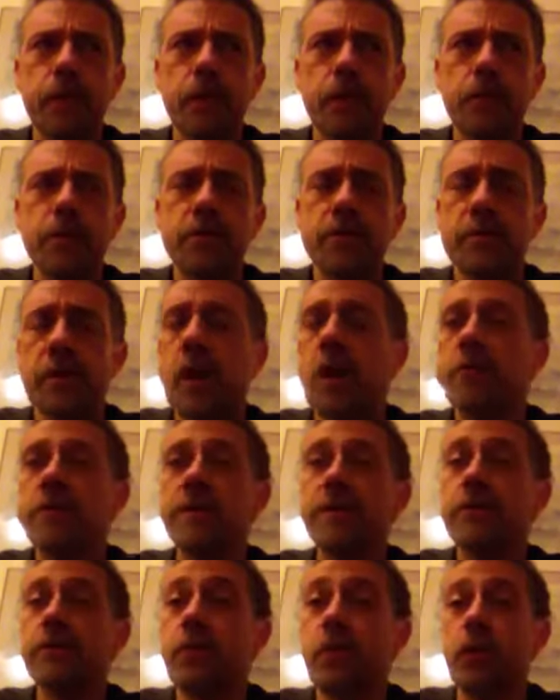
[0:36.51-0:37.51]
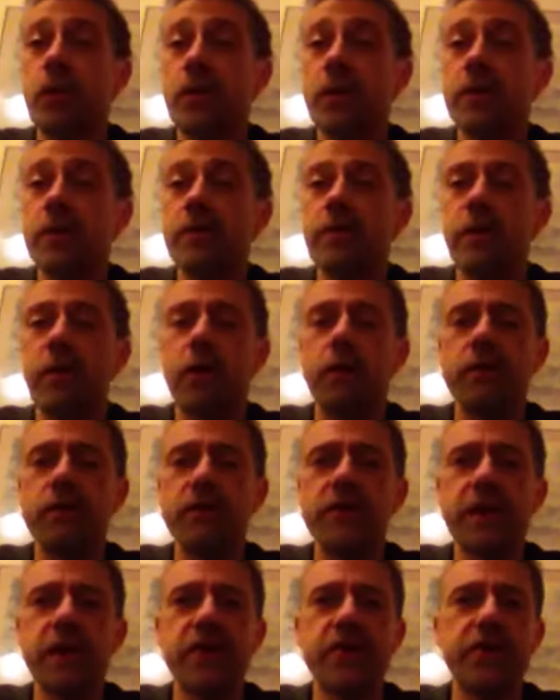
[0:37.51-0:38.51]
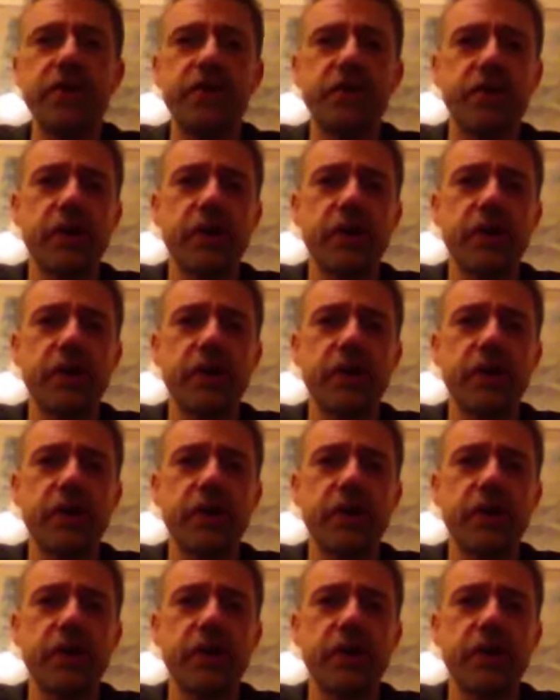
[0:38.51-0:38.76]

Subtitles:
starting point for conversations